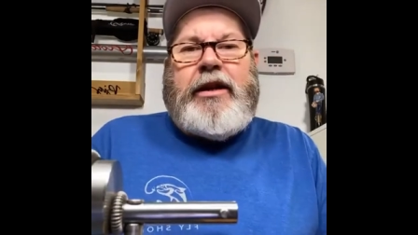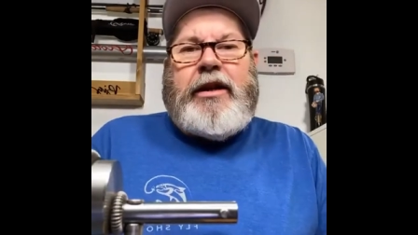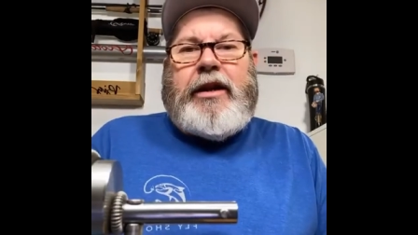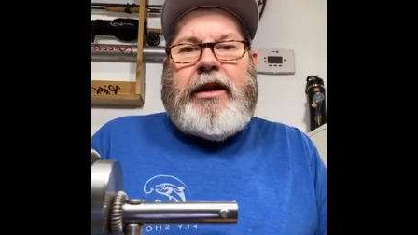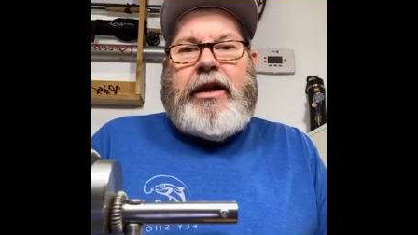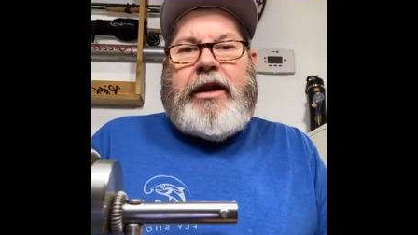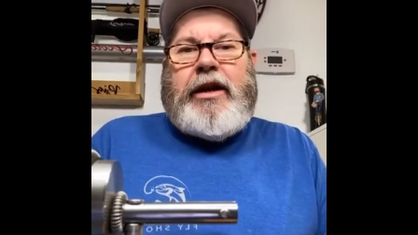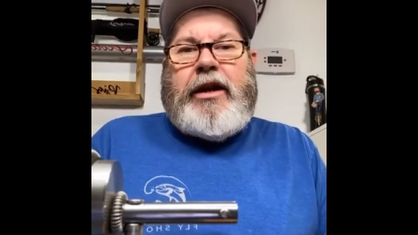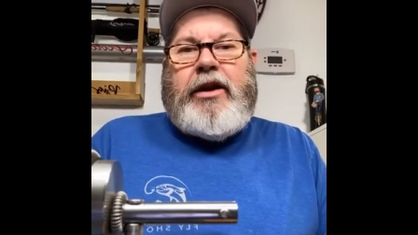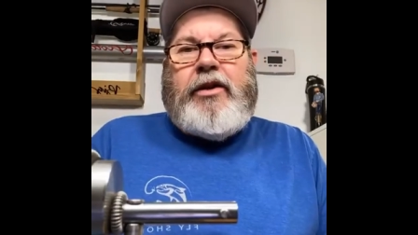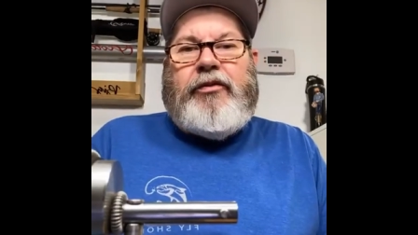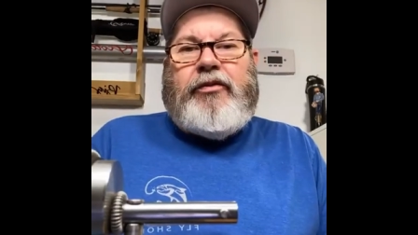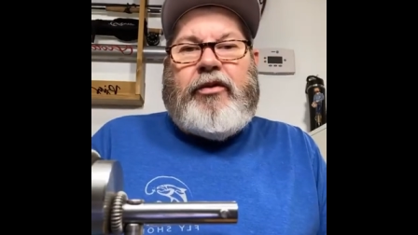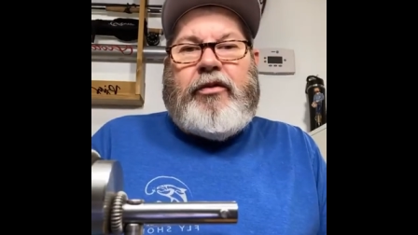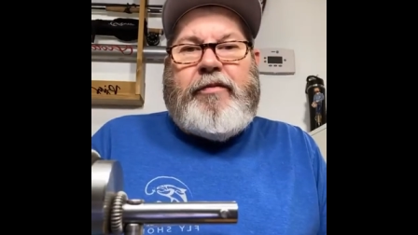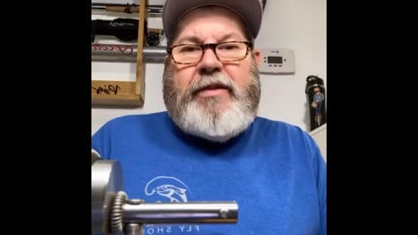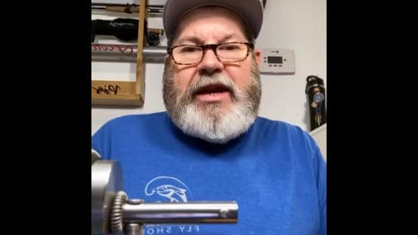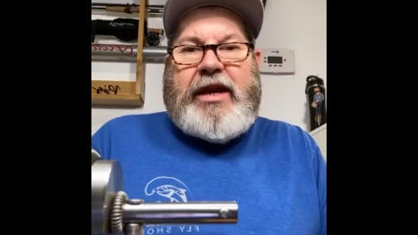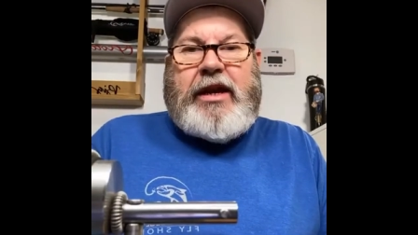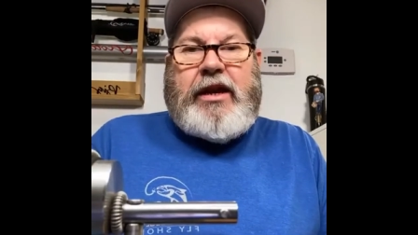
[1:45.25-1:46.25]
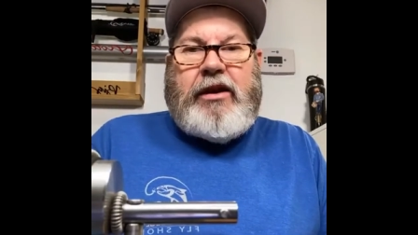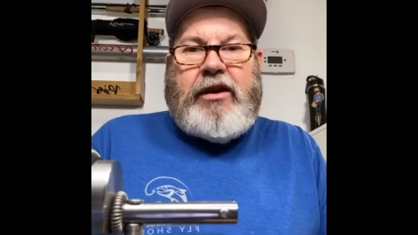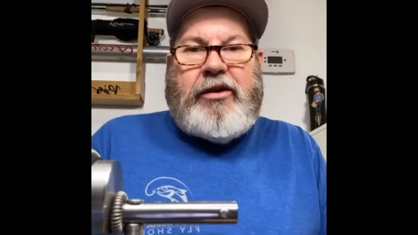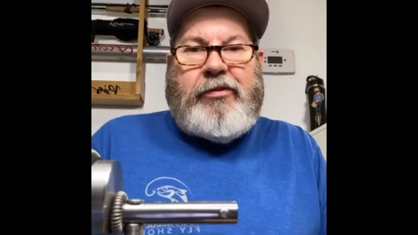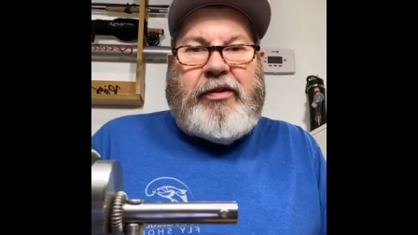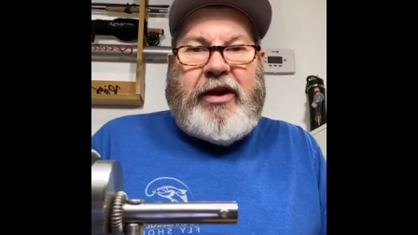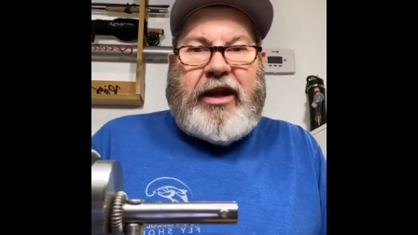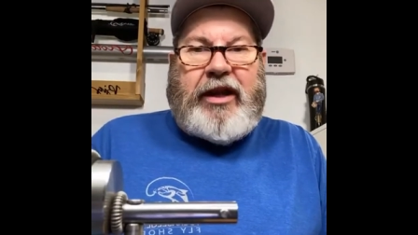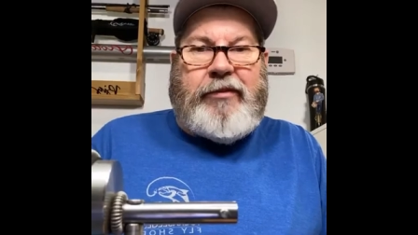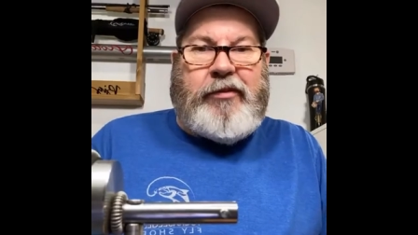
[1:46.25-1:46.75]
For me here, it'll
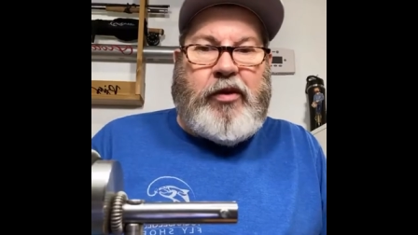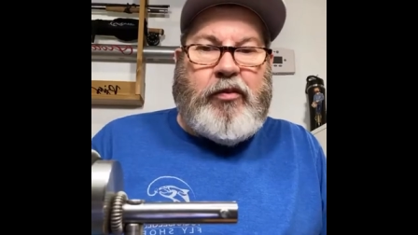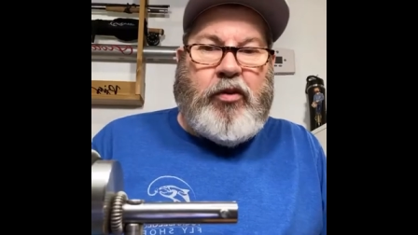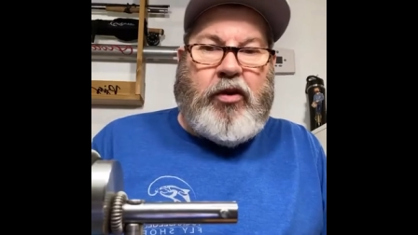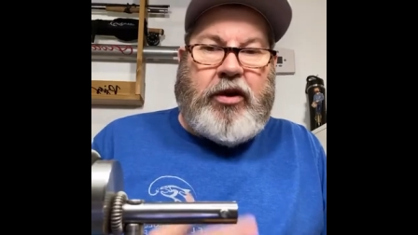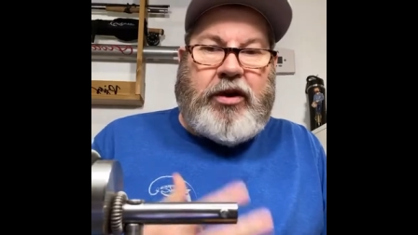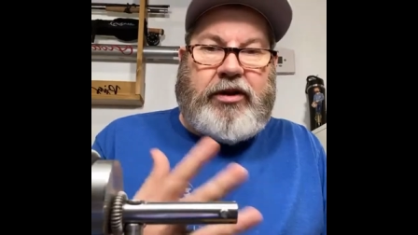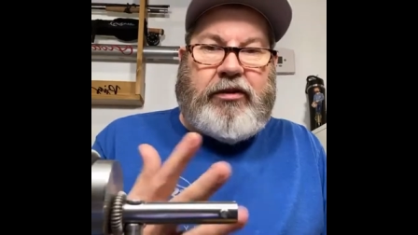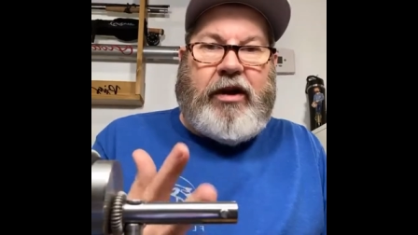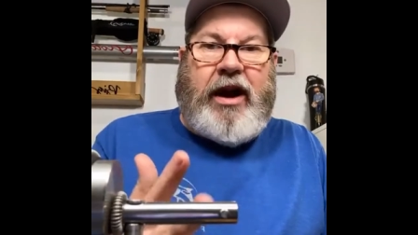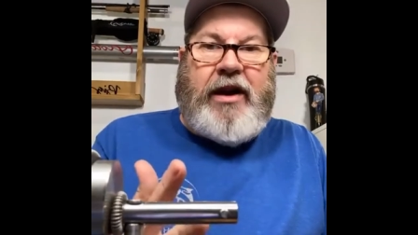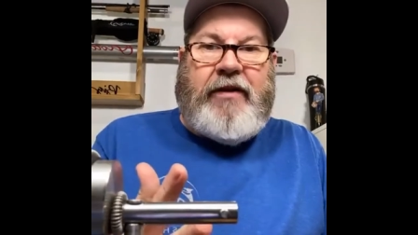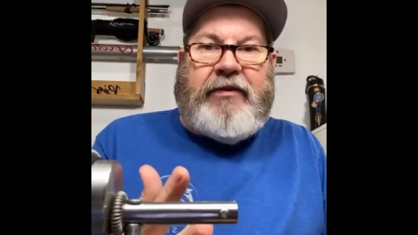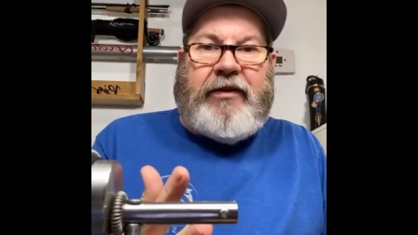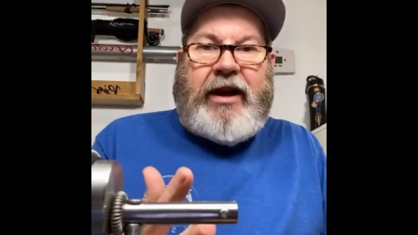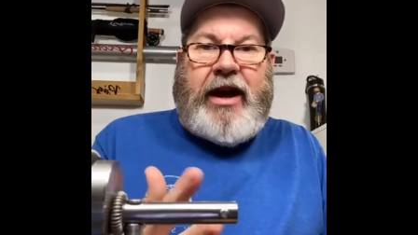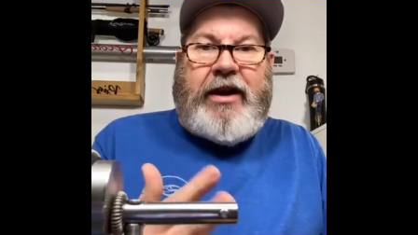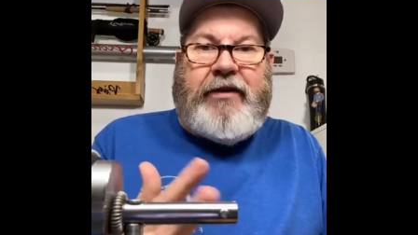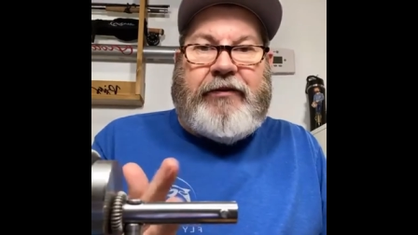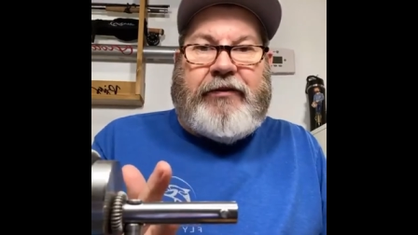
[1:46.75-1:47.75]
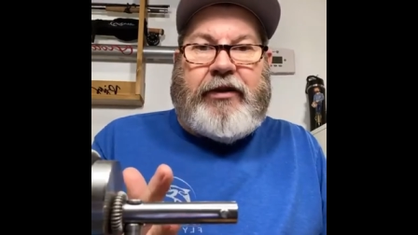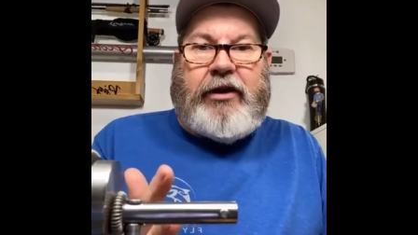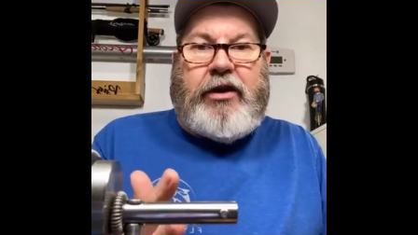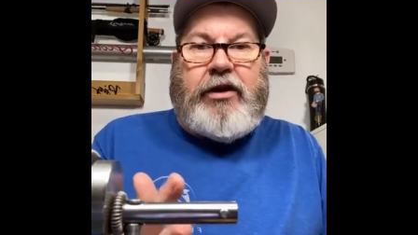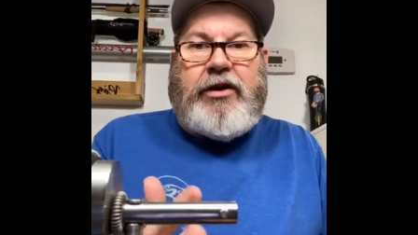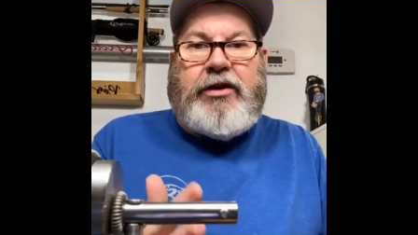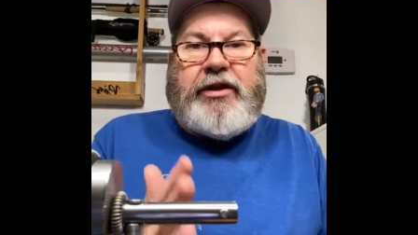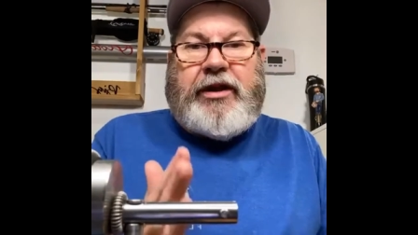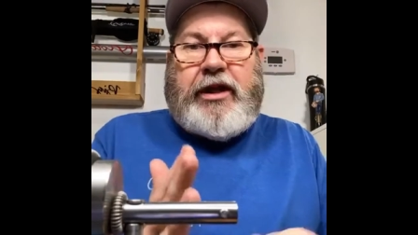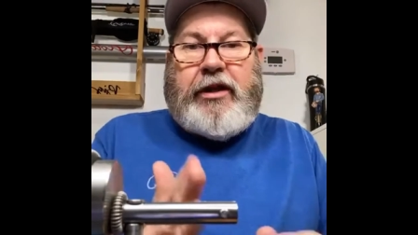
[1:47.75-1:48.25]
probably be more dry fly
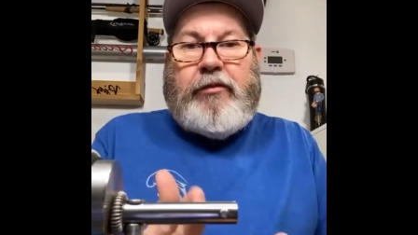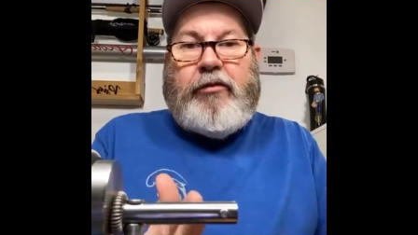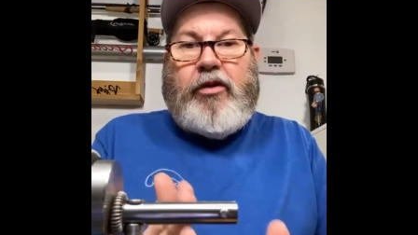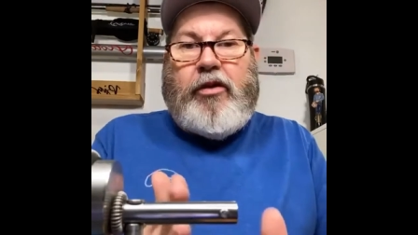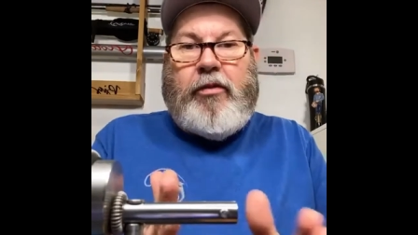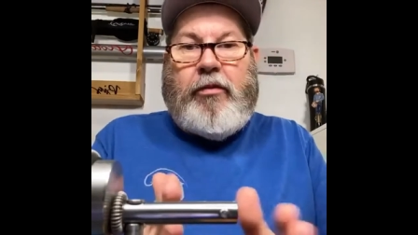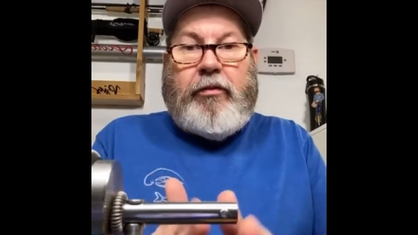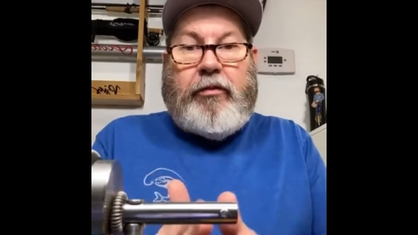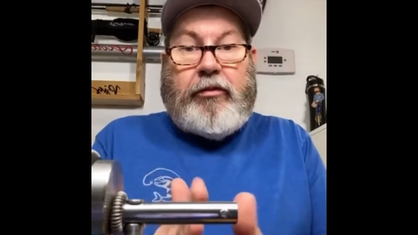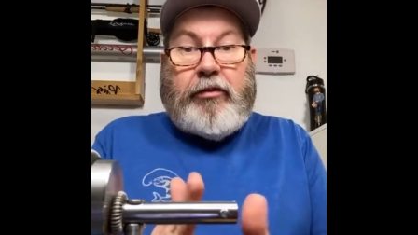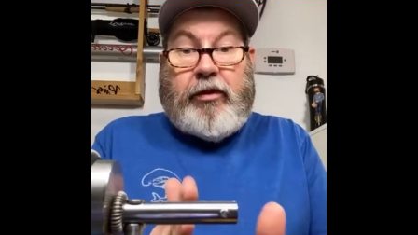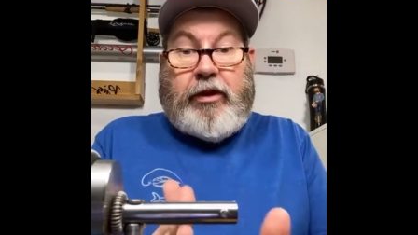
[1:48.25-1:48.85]
first, and then we'll